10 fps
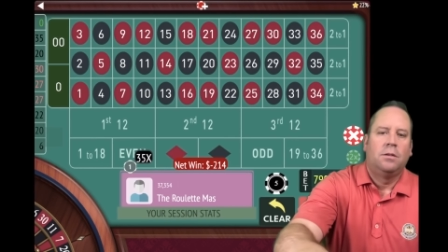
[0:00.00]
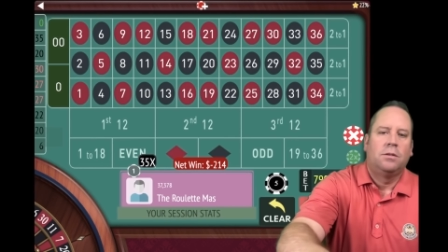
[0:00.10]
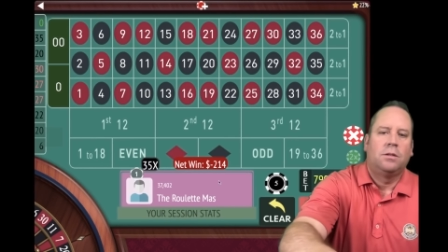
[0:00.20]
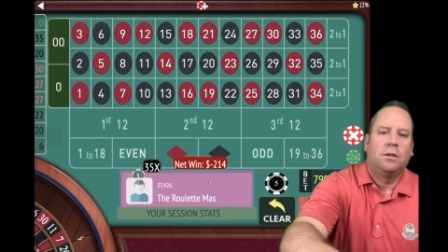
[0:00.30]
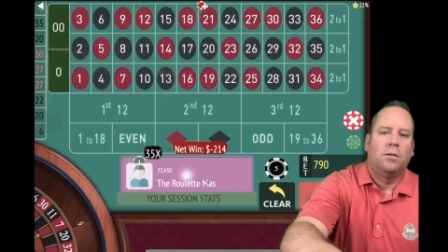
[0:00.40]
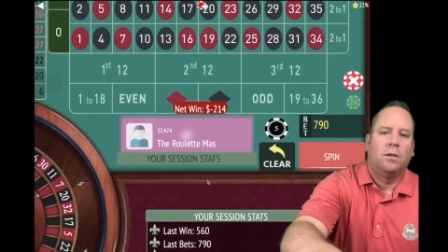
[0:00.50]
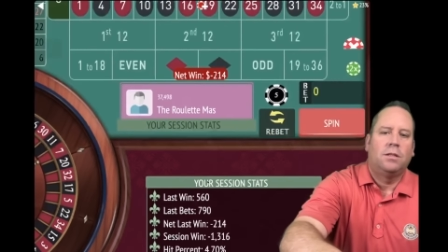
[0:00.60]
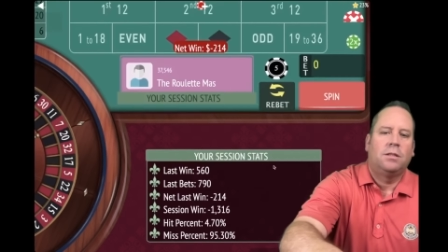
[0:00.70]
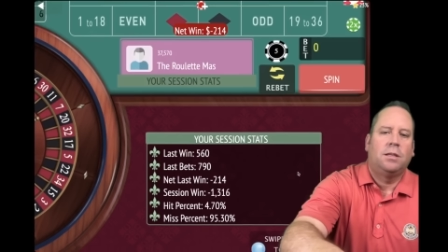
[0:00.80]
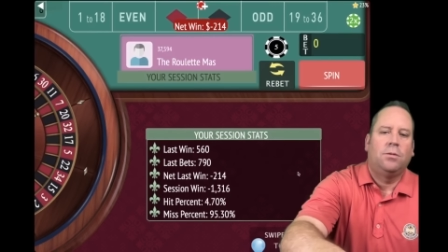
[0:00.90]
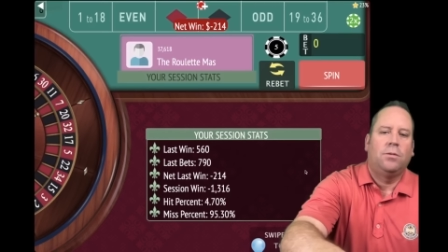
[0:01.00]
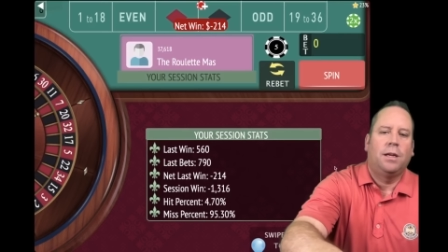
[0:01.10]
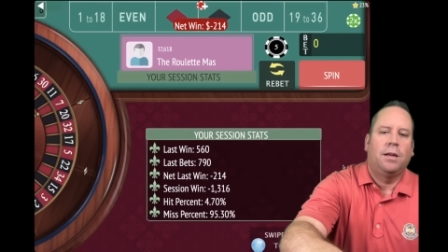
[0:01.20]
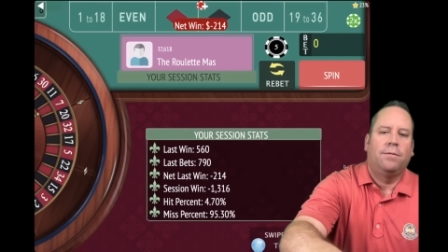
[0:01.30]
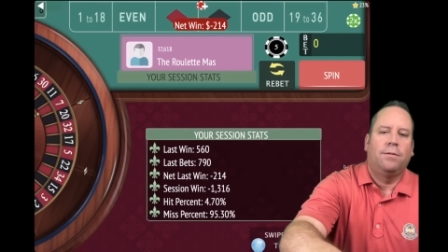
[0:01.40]
So let's see what we
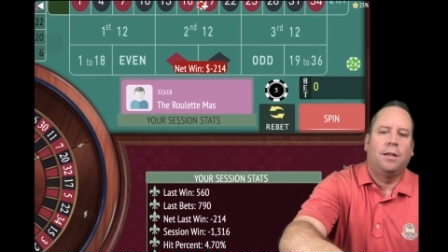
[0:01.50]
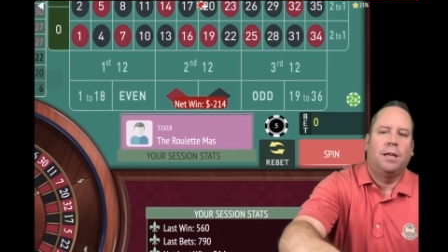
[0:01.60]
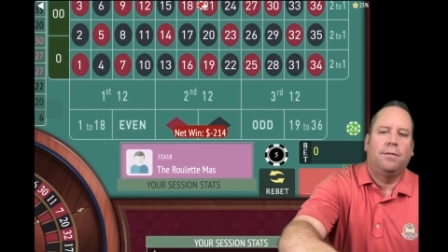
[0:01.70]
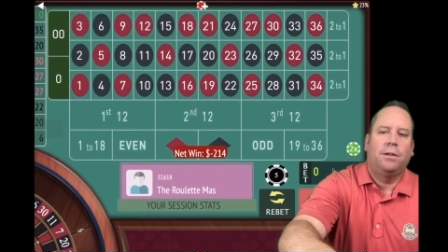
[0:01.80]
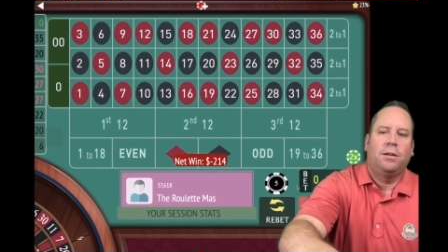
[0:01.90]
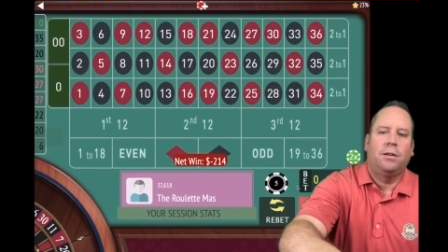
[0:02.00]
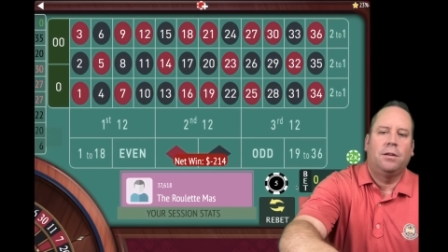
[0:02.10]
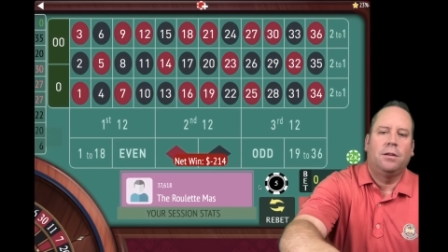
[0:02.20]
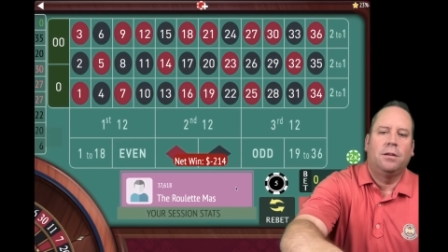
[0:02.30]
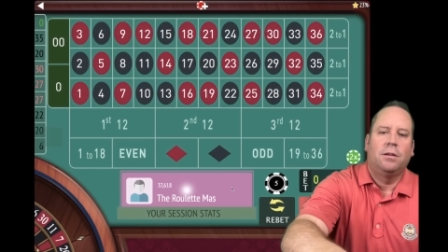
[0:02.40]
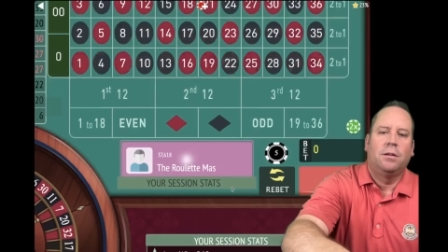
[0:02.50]
got left here.